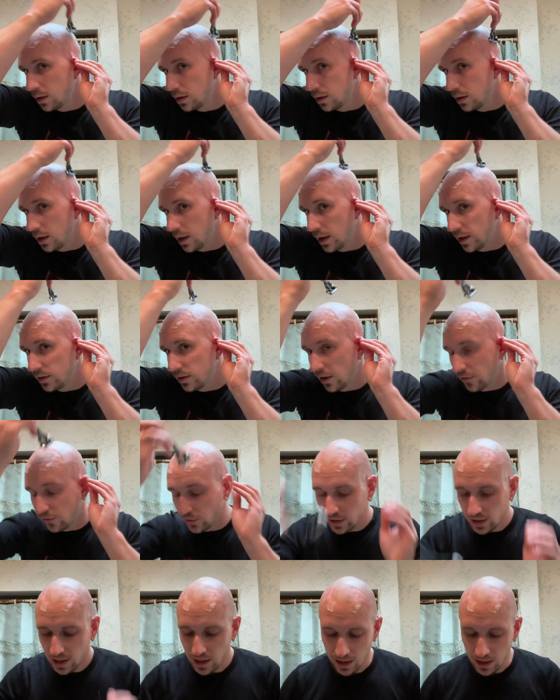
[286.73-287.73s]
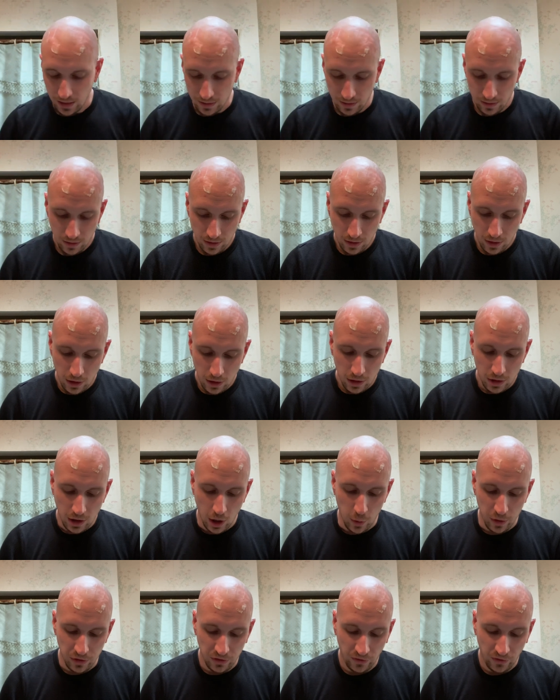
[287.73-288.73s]
Yeah, I definitely can't
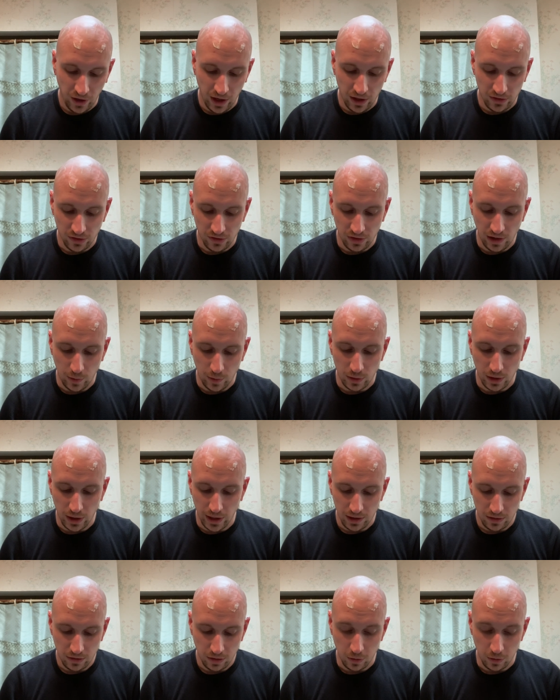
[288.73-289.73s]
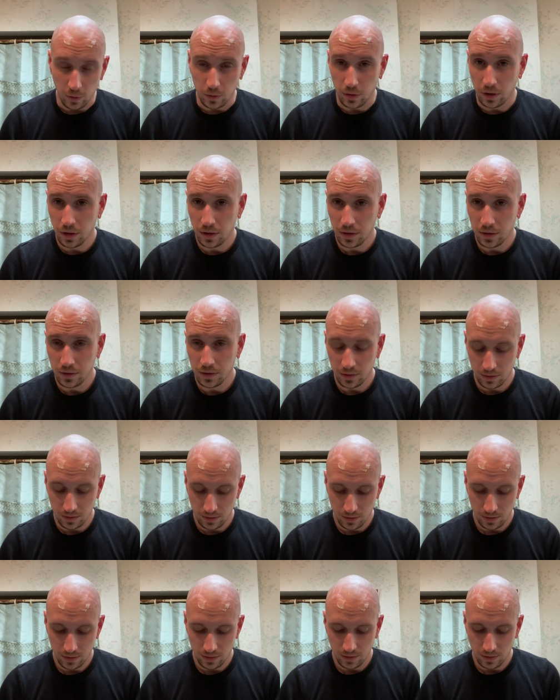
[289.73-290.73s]
go as fast as I would like to.
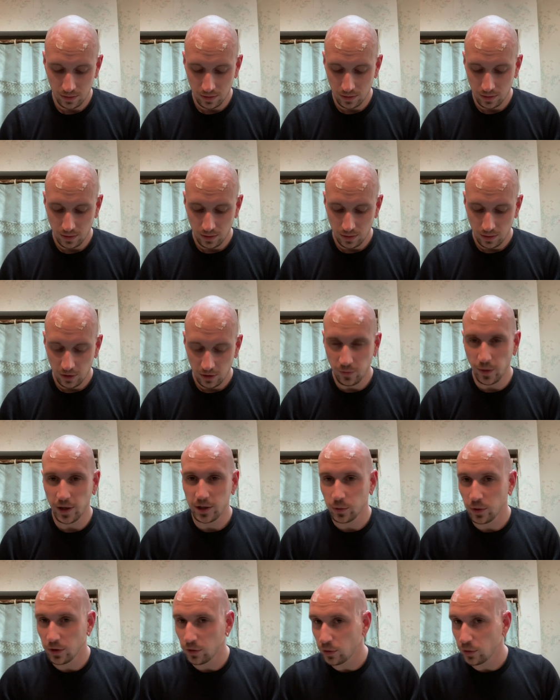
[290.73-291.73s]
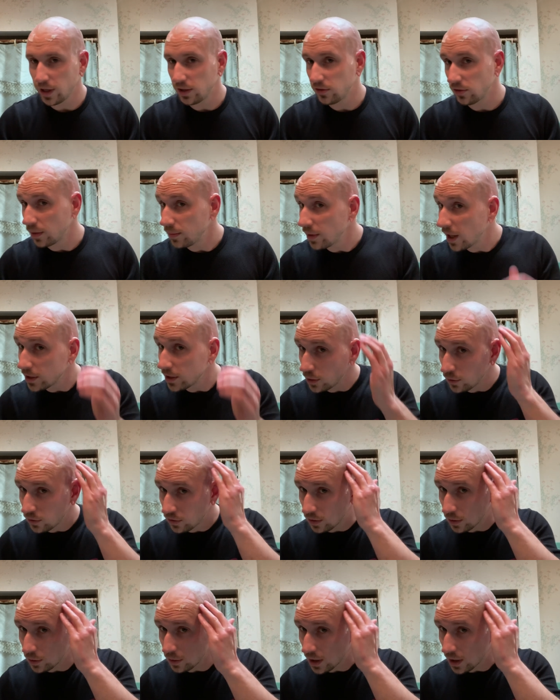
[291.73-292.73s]
Especially with a razor I'm not
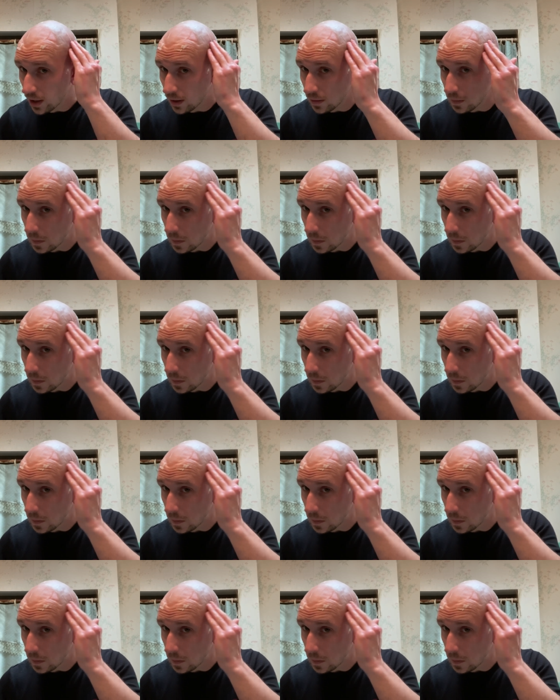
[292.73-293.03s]
used to yet.